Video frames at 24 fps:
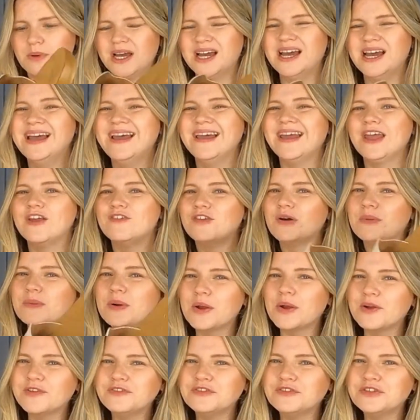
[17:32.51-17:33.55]
But if I'm
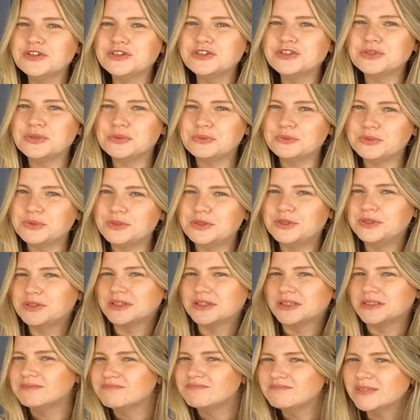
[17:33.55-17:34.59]
going for a short
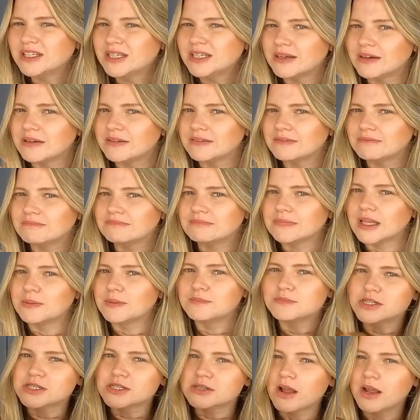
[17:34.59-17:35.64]
walk that, you know,
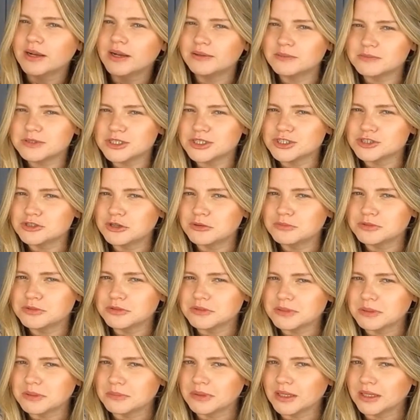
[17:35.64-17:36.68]
I'm just going up to the shops
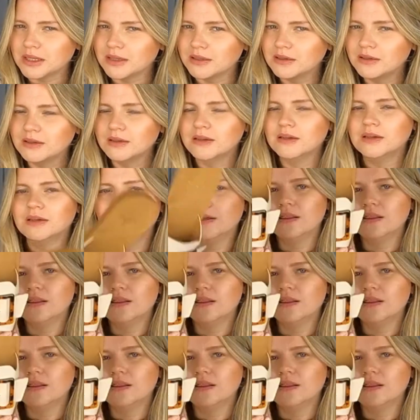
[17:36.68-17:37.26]
or something,